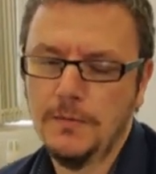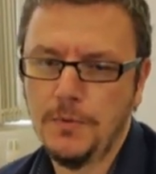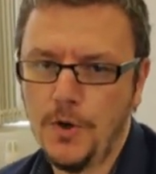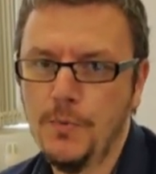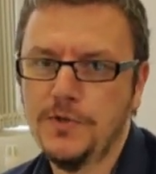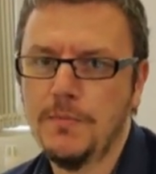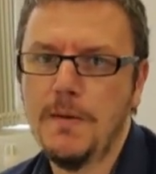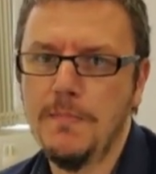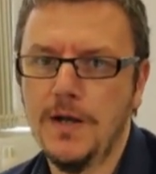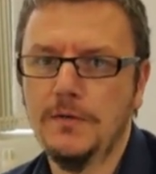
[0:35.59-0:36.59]
But always
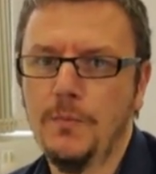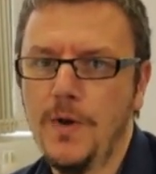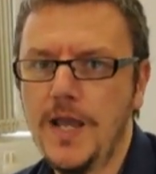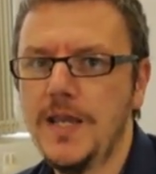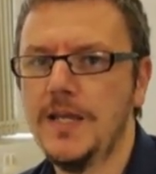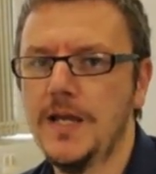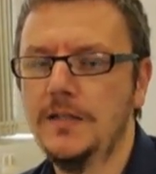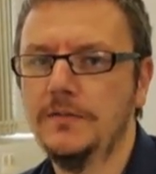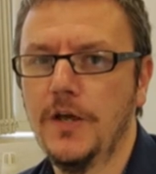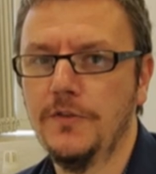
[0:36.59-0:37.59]
remember, we're
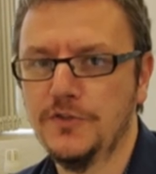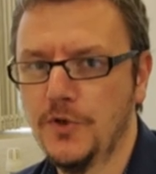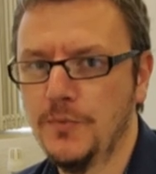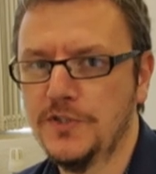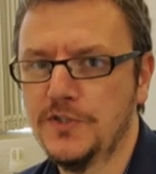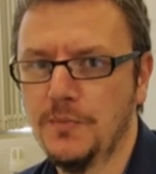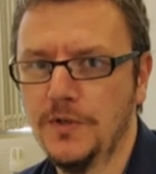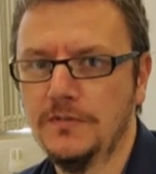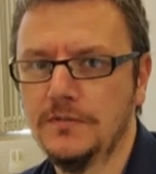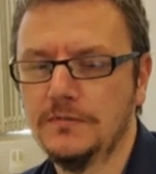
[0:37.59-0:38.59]
here, and there's always
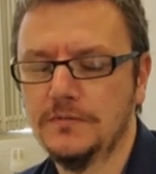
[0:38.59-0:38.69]
someone